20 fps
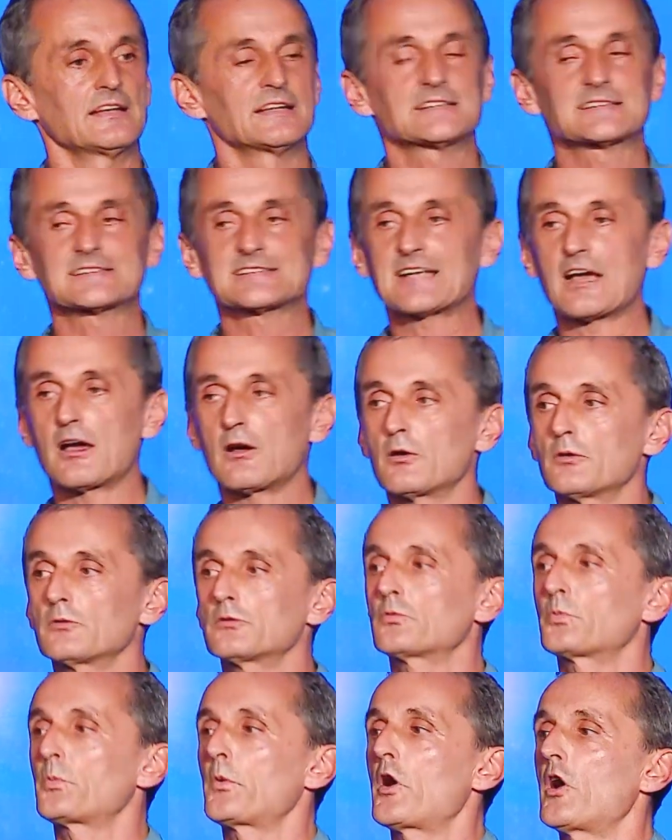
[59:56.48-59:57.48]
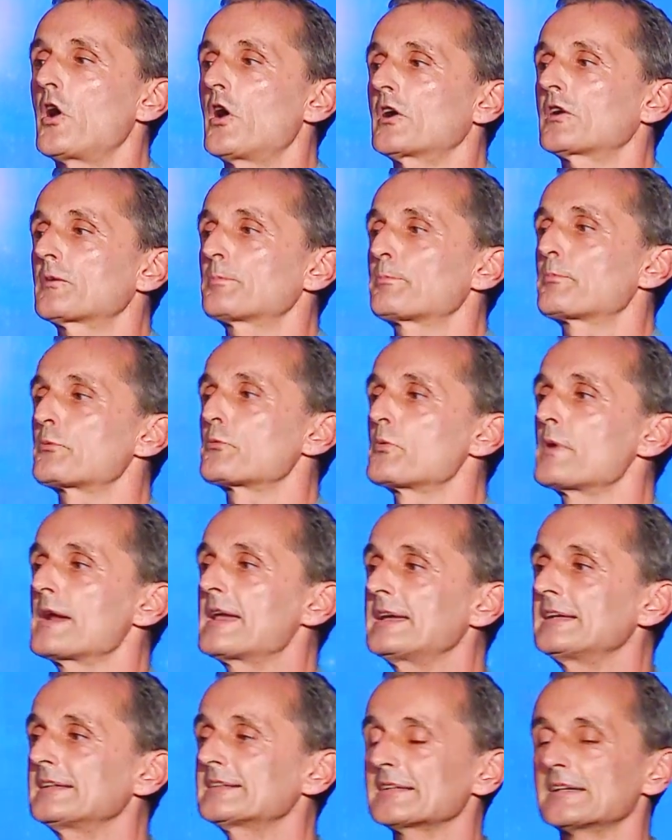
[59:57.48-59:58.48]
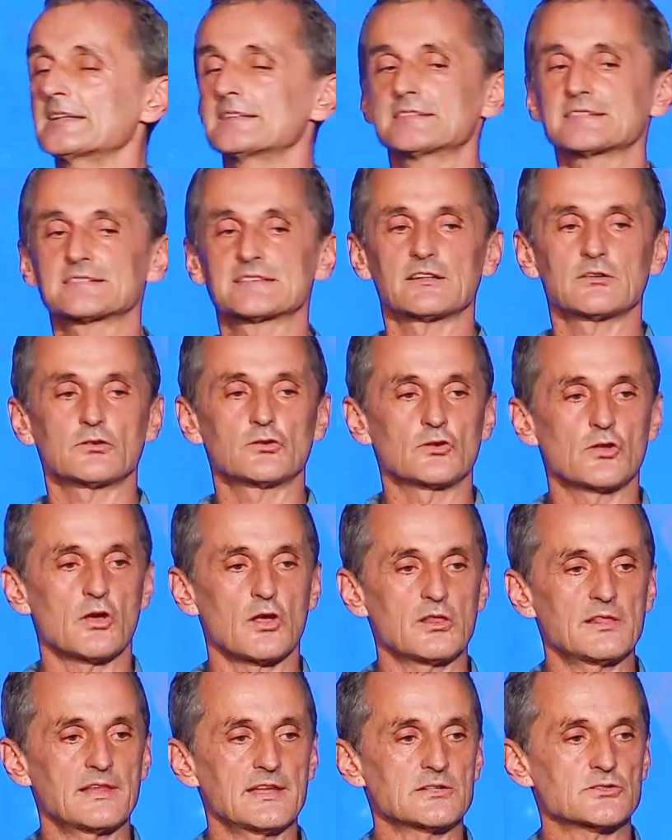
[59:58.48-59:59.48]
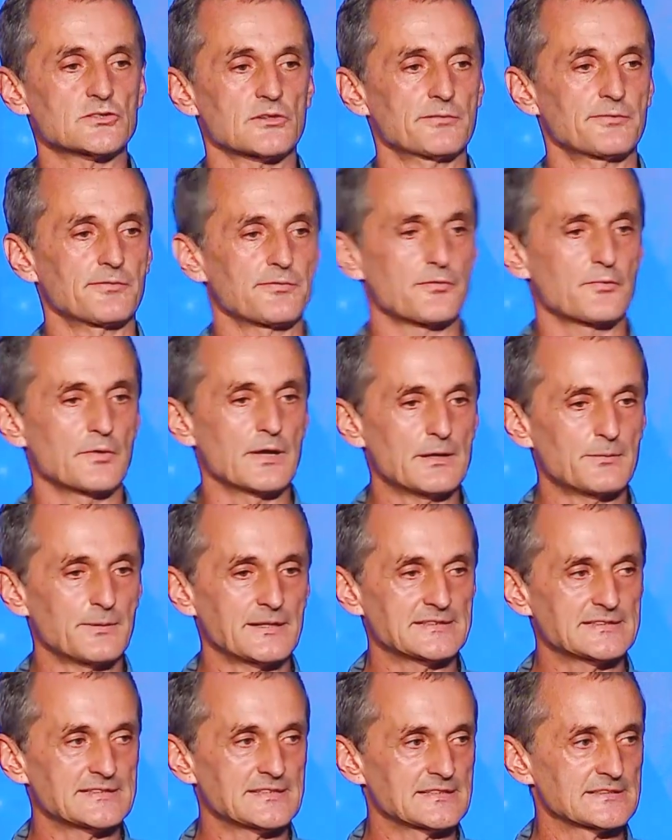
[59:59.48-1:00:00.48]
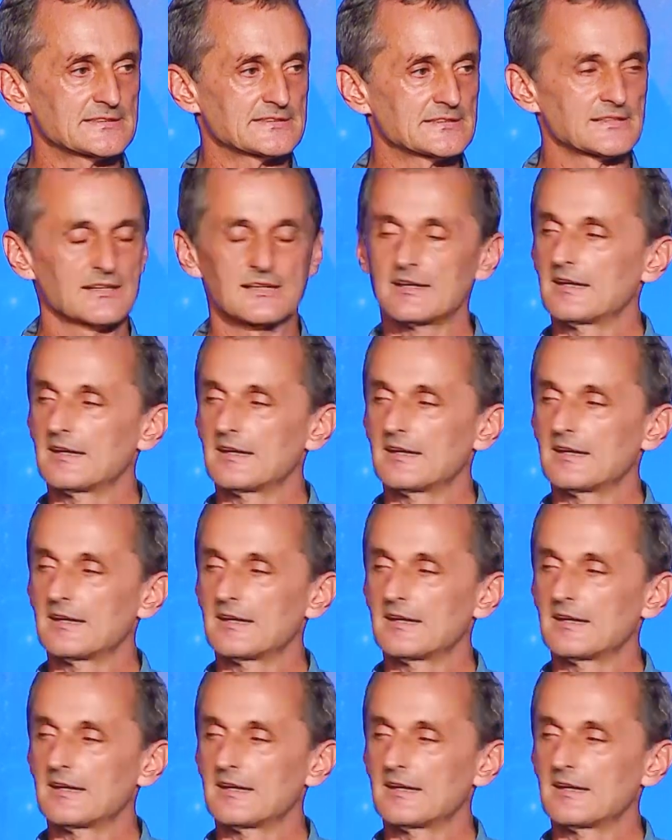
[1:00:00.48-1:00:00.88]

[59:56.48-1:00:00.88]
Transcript: Sound work brings us the knowledge of frequencies,